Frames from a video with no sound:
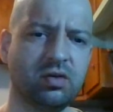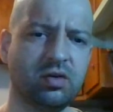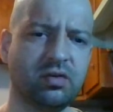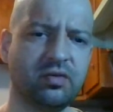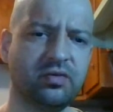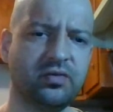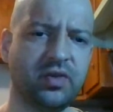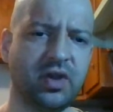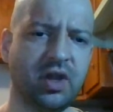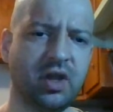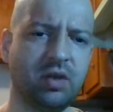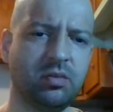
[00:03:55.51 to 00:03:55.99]

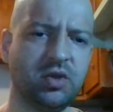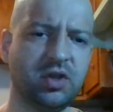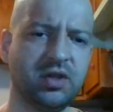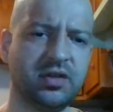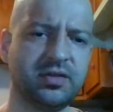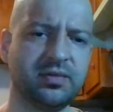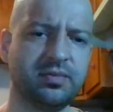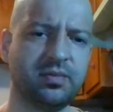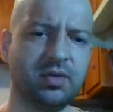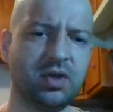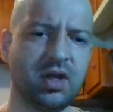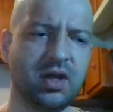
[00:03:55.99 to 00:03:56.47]
her
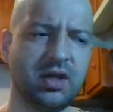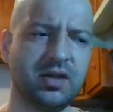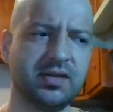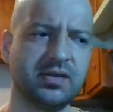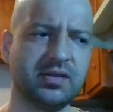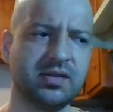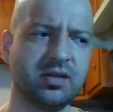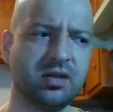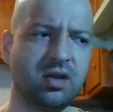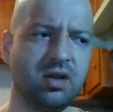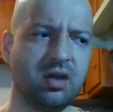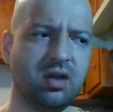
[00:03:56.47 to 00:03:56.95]
family's
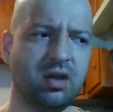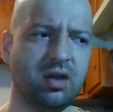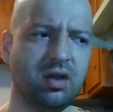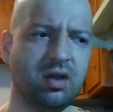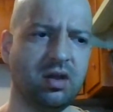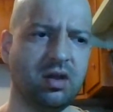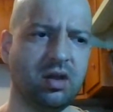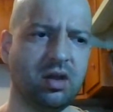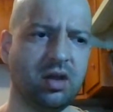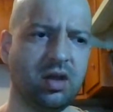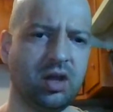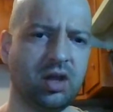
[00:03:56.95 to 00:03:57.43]
place
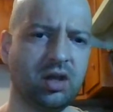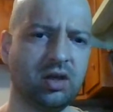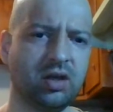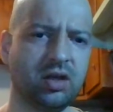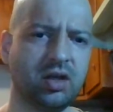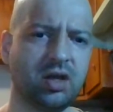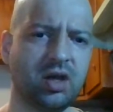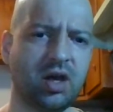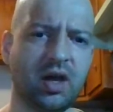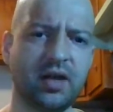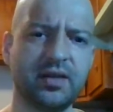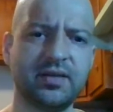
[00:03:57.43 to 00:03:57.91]

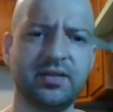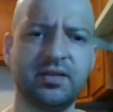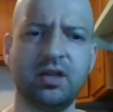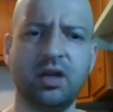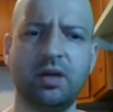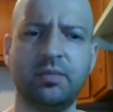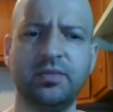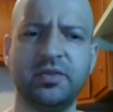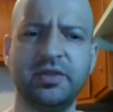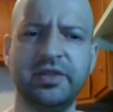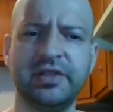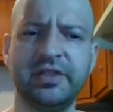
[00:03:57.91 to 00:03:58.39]
and cuts
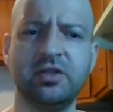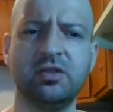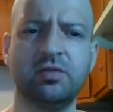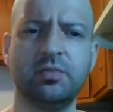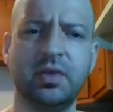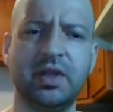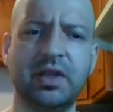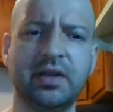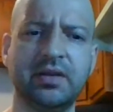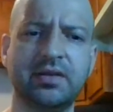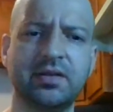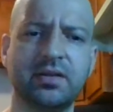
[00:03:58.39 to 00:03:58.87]
up deer
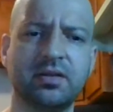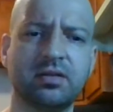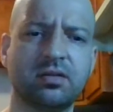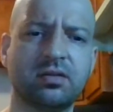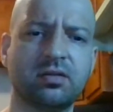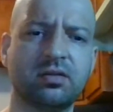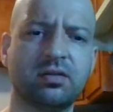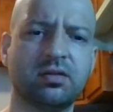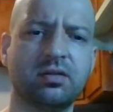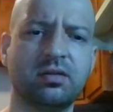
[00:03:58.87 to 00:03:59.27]
meat.